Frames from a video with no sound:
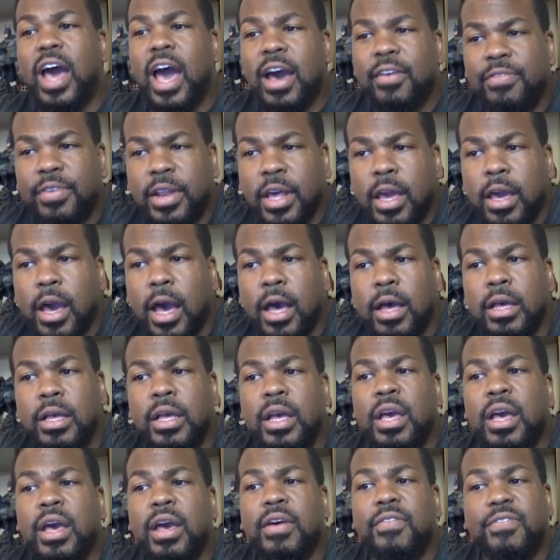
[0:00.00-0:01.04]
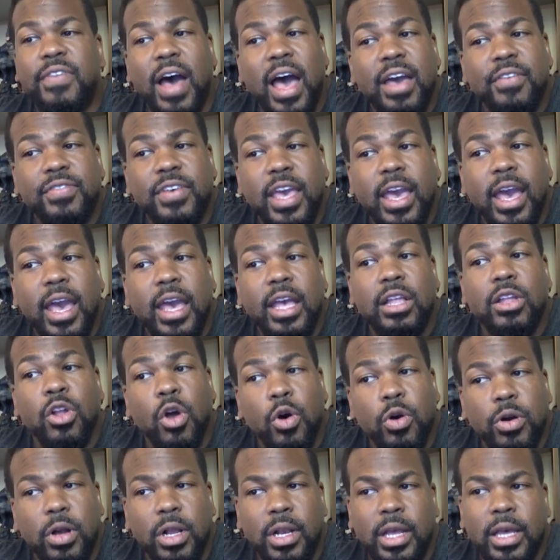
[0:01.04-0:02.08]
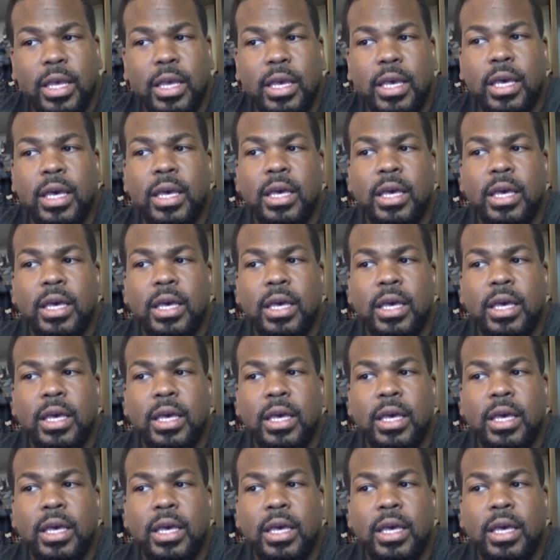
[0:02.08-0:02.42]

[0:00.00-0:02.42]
Africa, 5K locally.